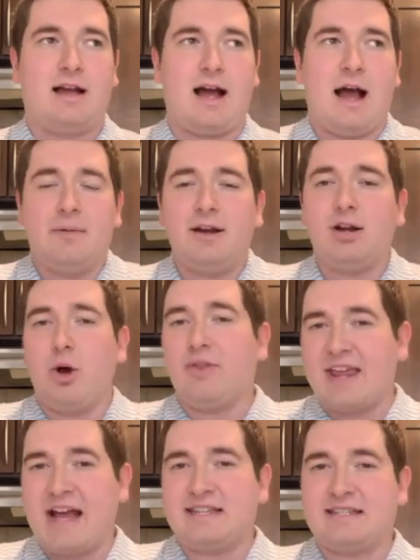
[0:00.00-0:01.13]
I'm going to go with
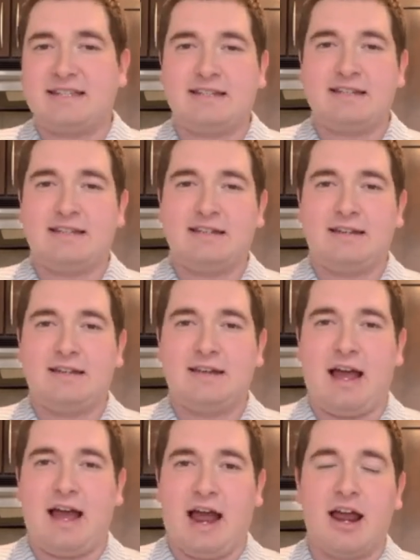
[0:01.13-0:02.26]
yes.
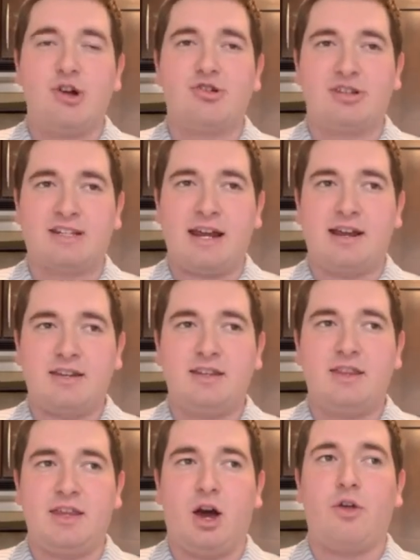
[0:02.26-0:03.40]
I, I understand
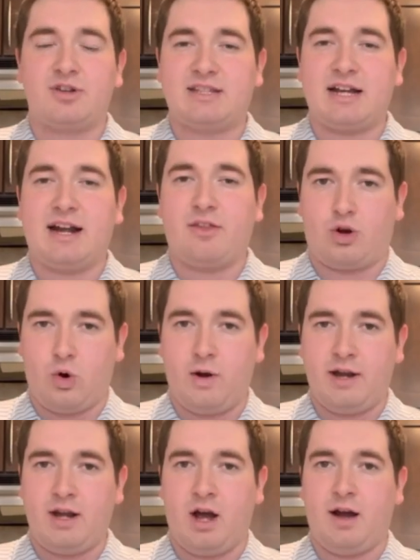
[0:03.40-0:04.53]
the other side of the
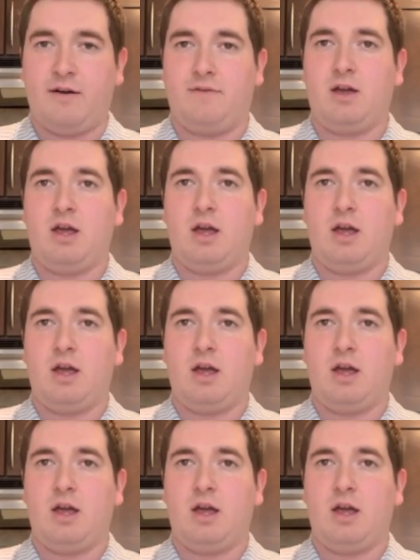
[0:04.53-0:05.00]
coin of,